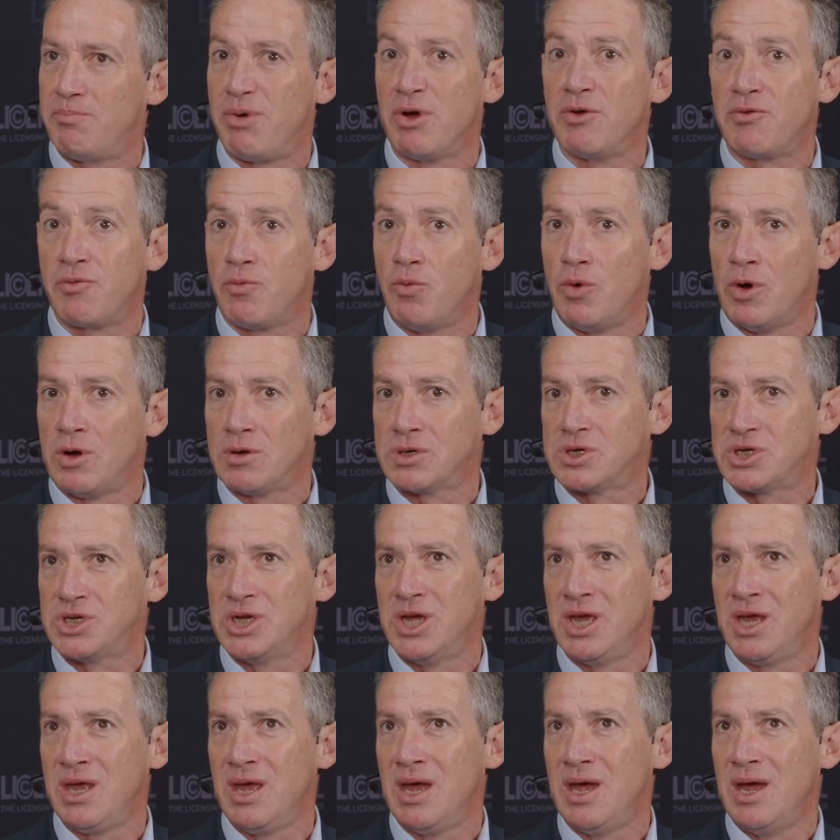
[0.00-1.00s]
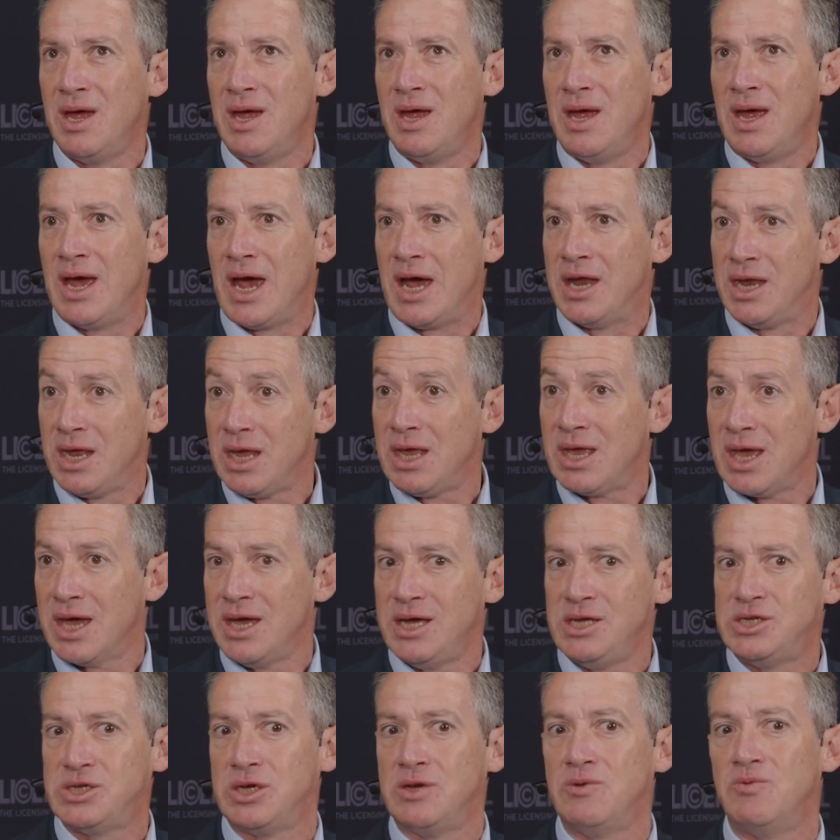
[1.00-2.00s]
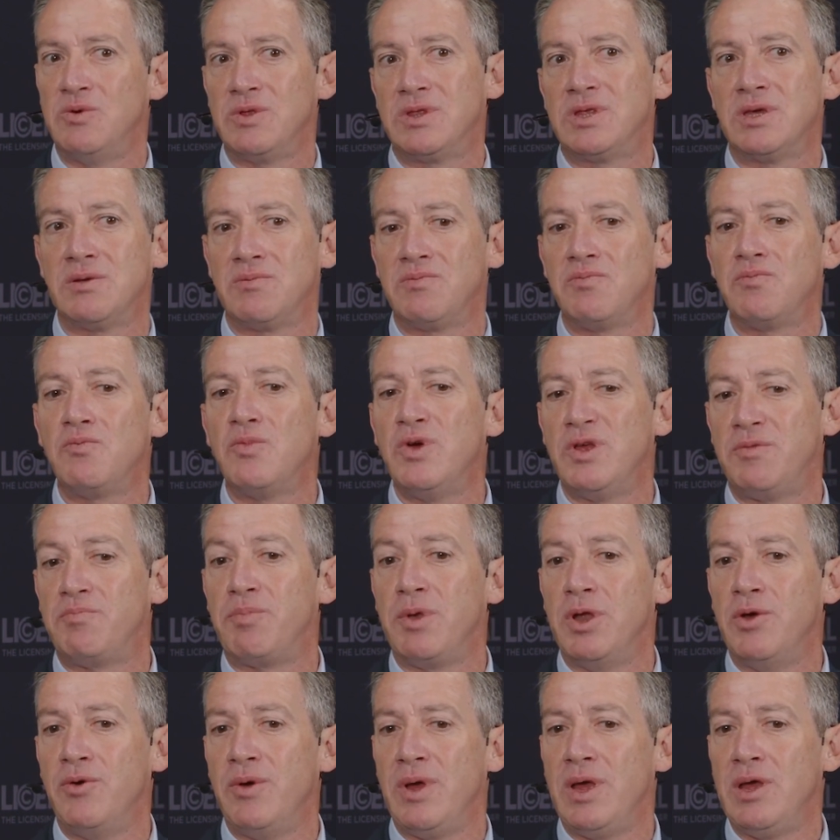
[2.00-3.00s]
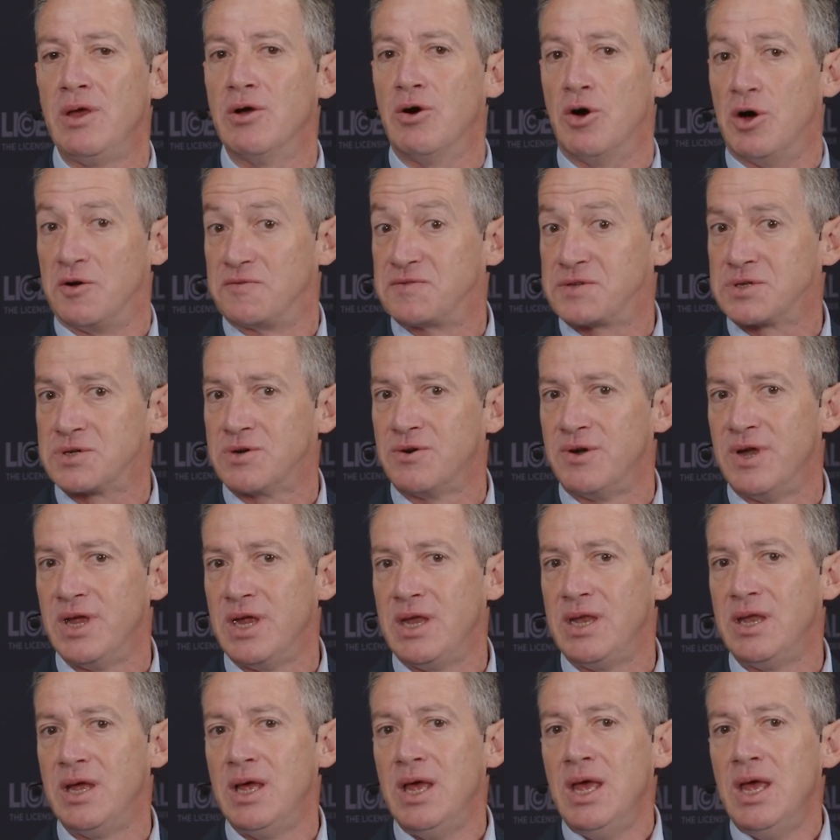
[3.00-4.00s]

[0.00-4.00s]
both watching and engaging with Bluey off screen.